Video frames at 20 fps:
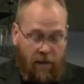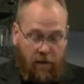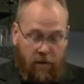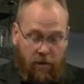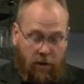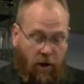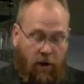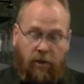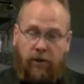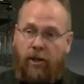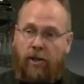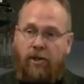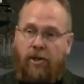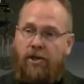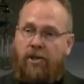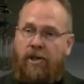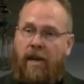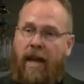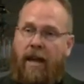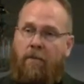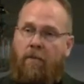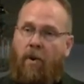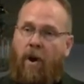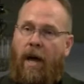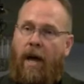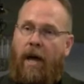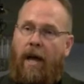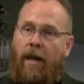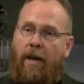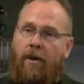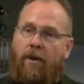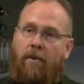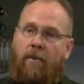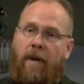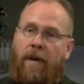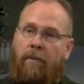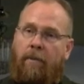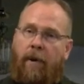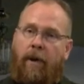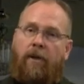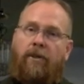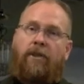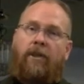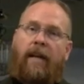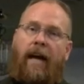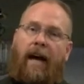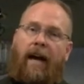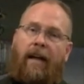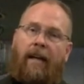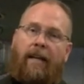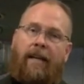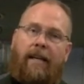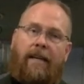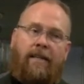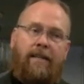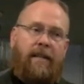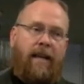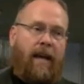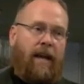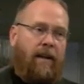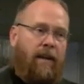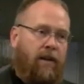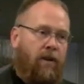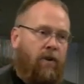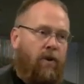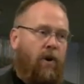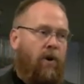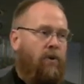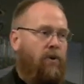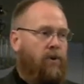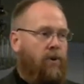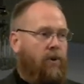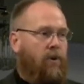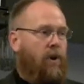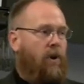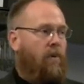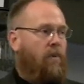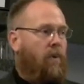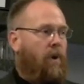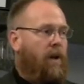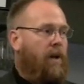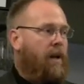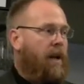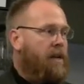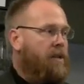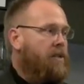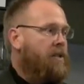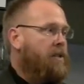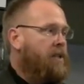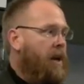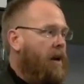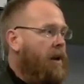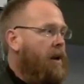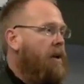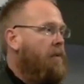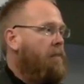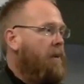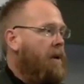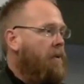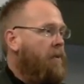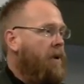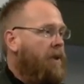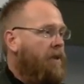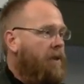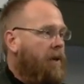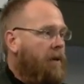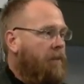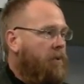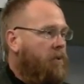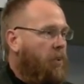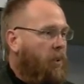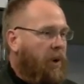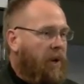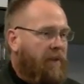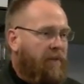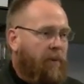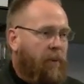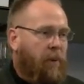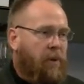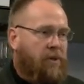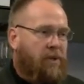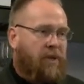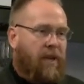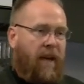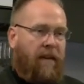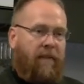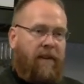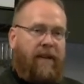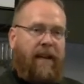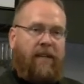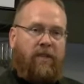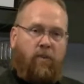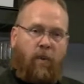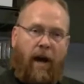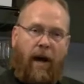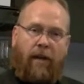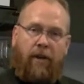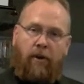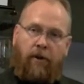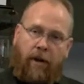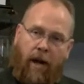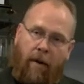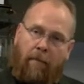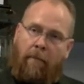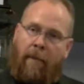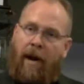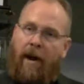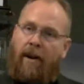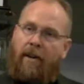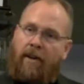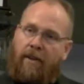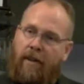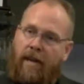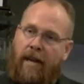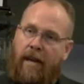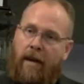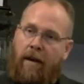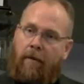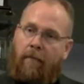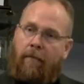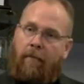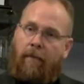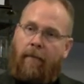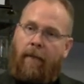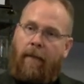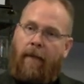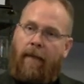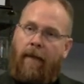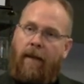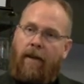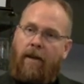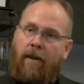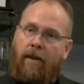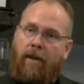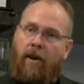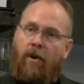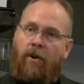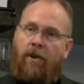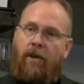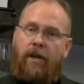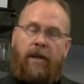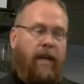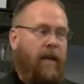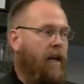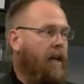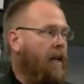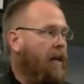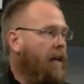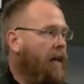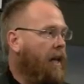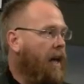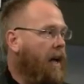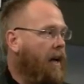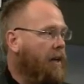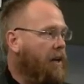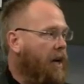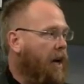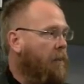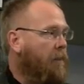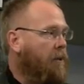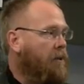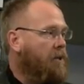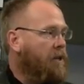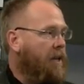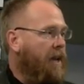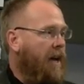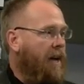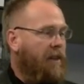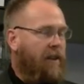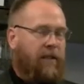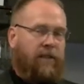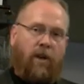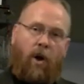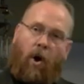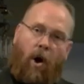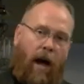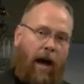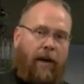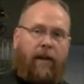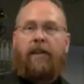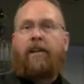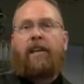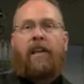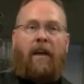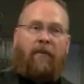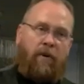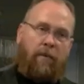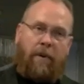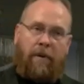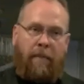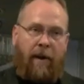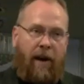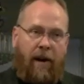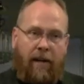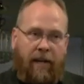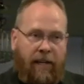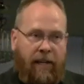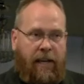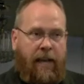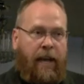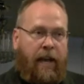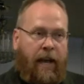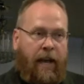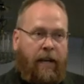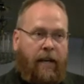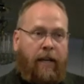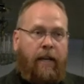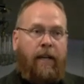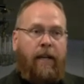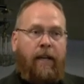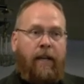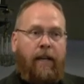Church is the same way. You meet personalities that, you know, you don't want to necessarily be with them 24-7. That's why you're not married to them. You know, you get a, a lot of couples together and say, oh, I can never be married to Ken.